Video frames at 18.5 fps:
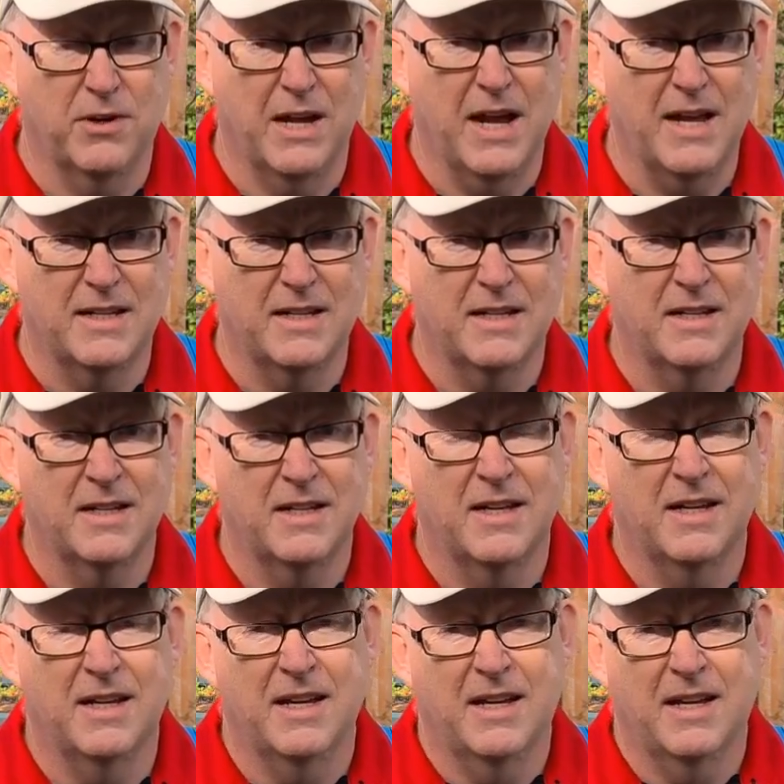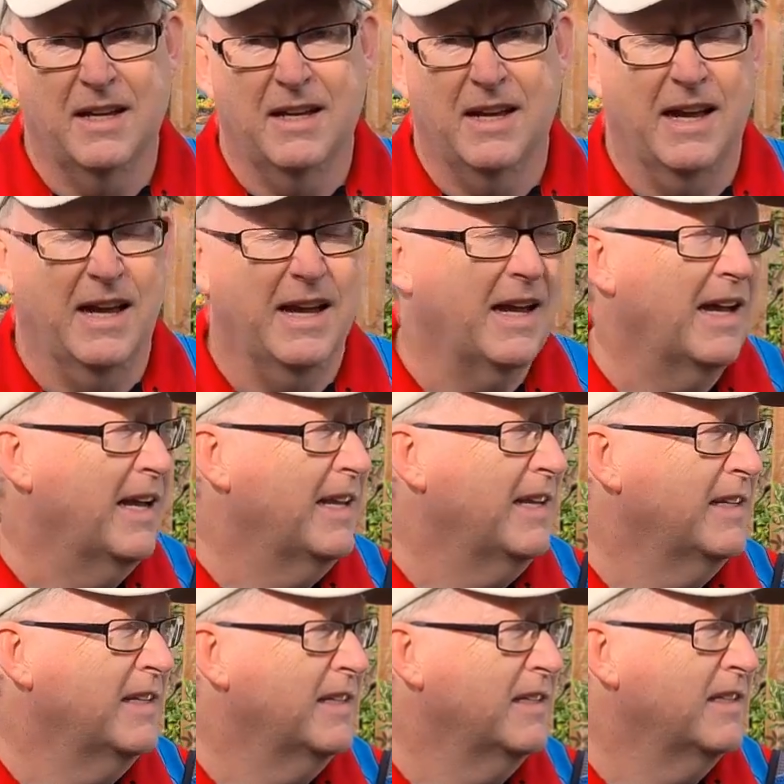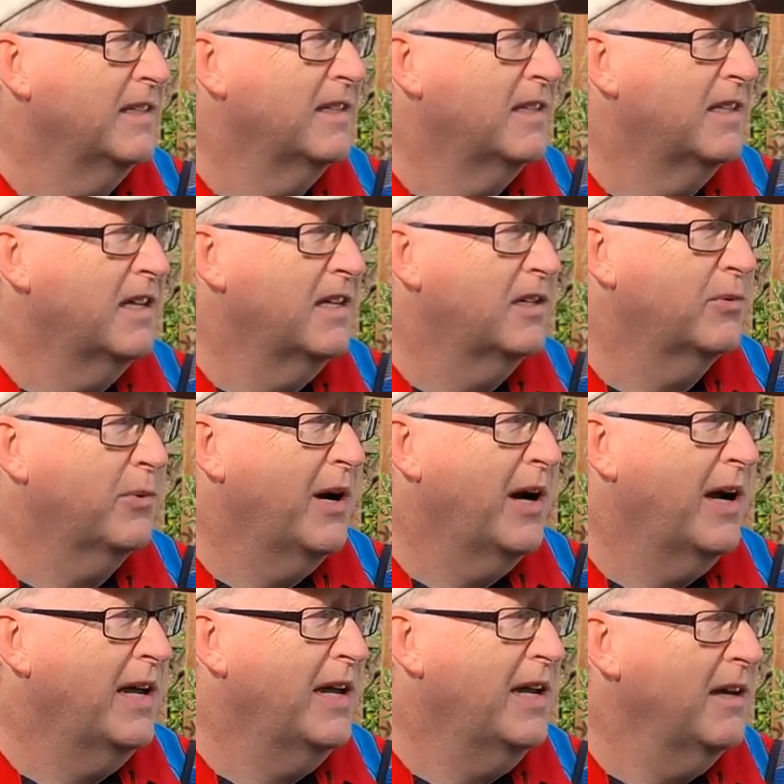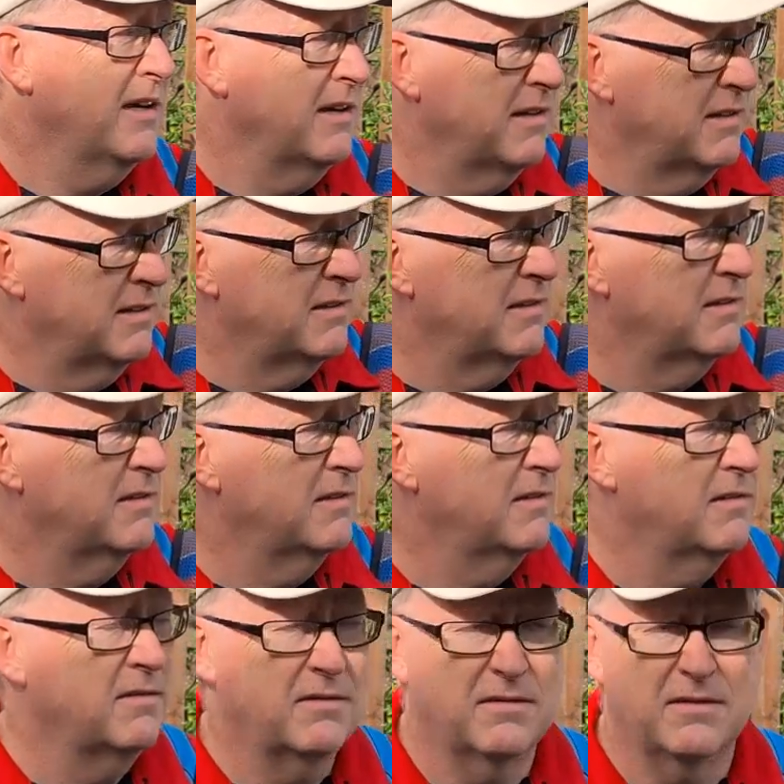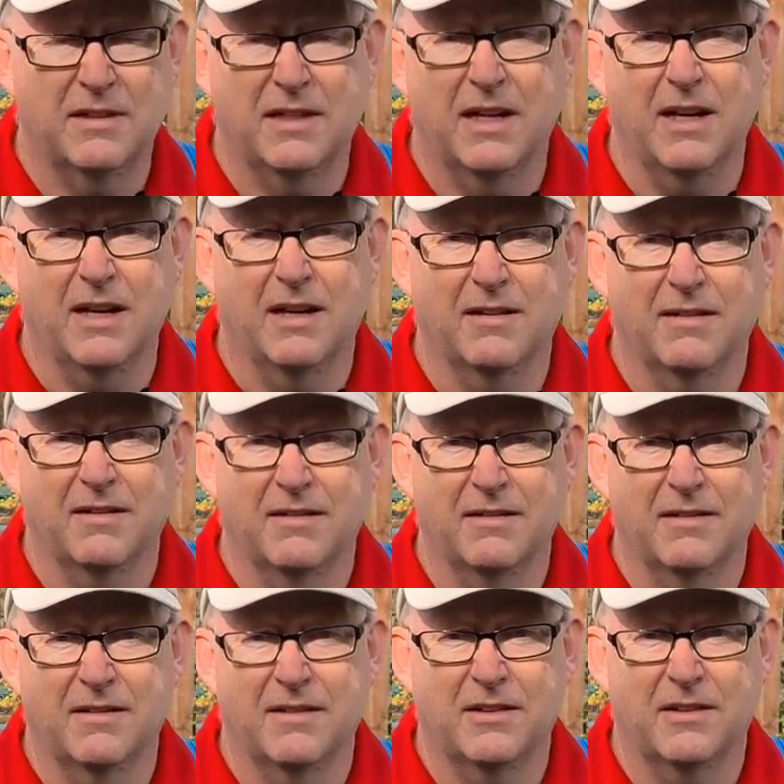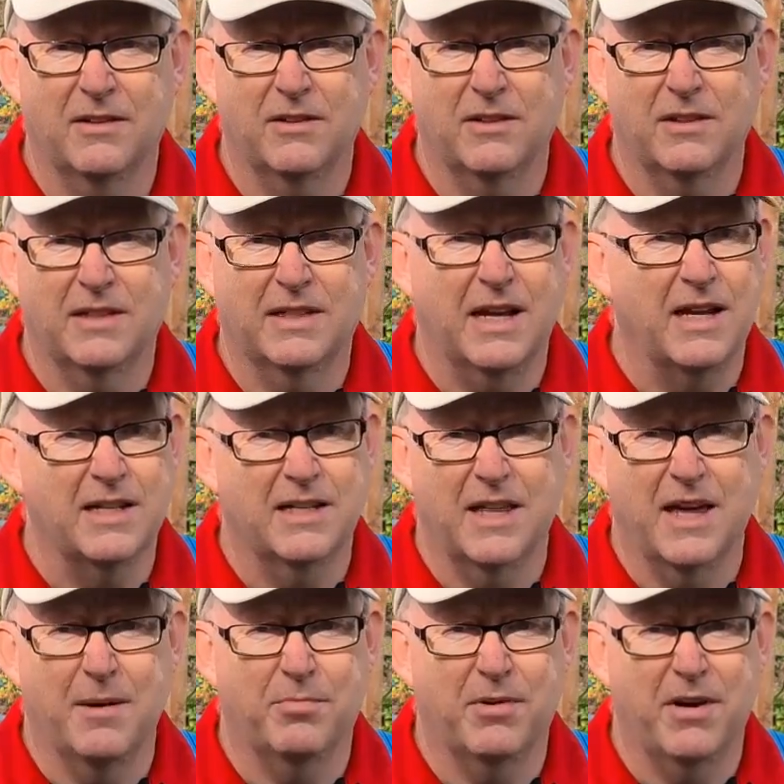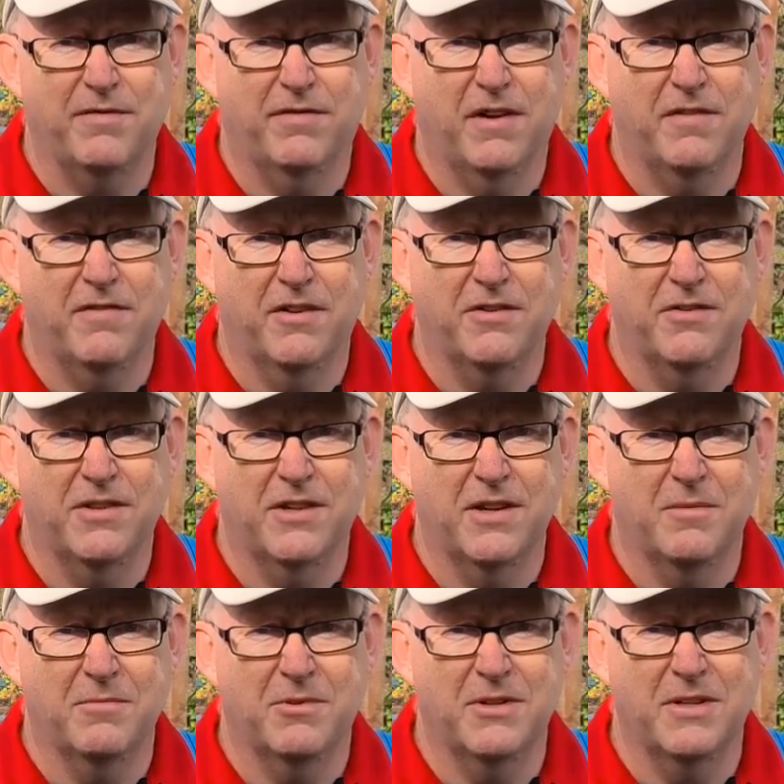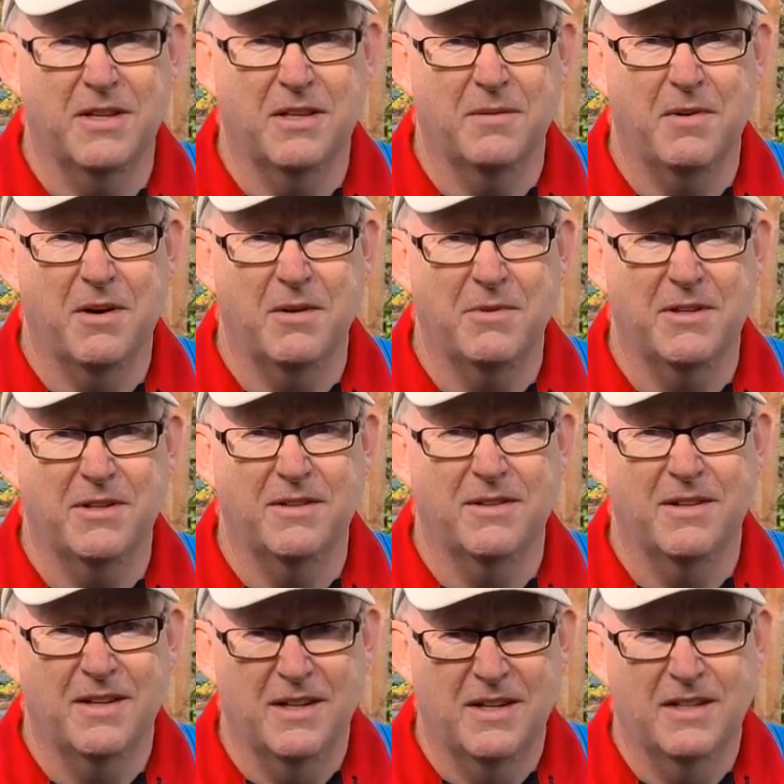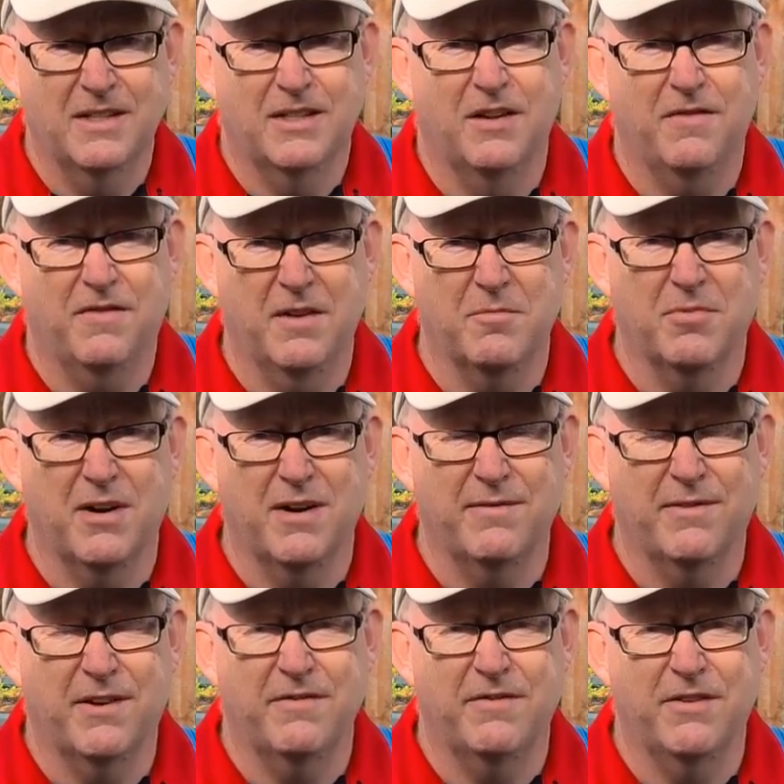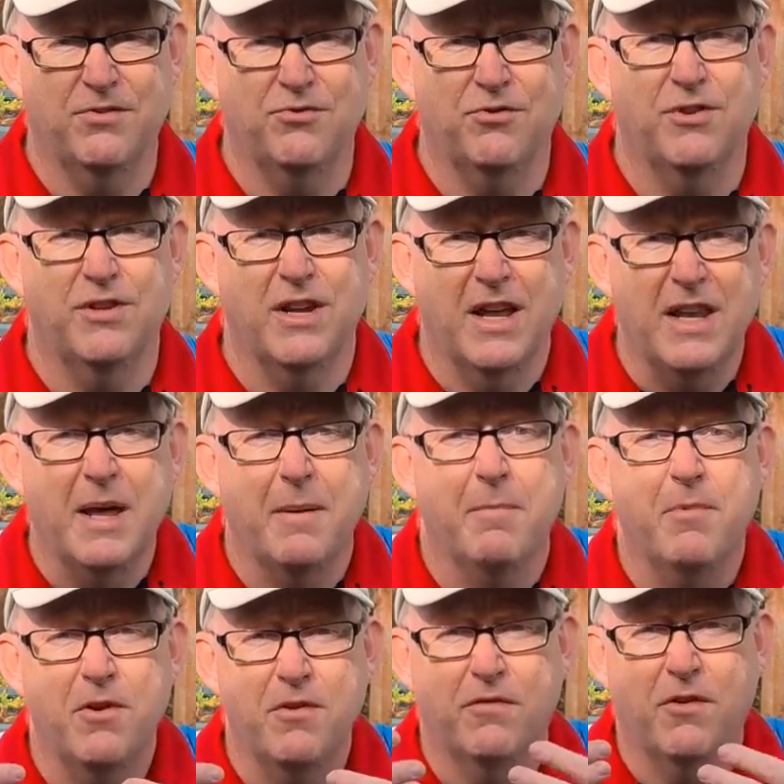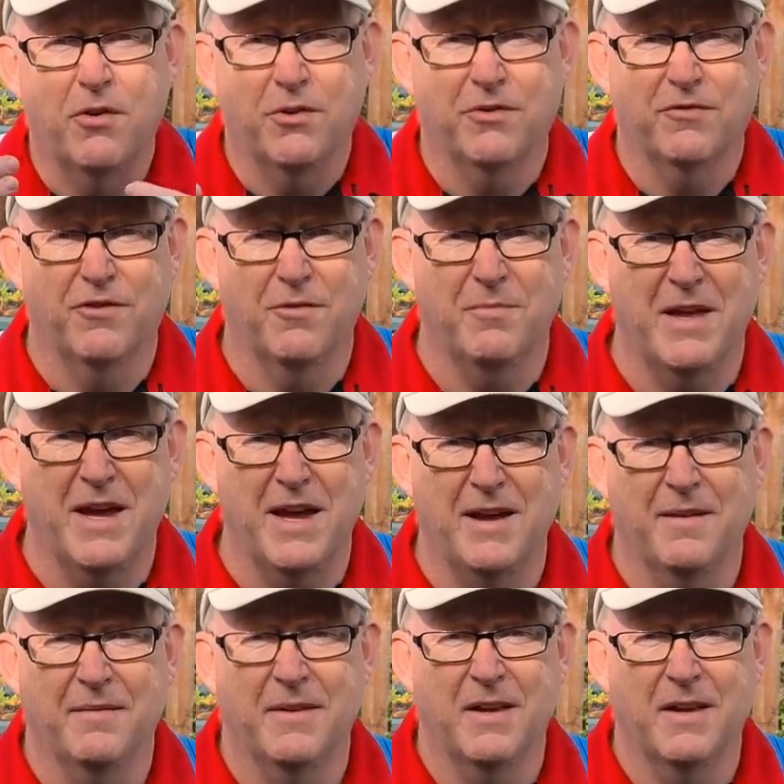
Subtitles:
get. And this way, yeah, get into that break 500 that I'm doing at the moment. See if you can break 500 and then move on from there.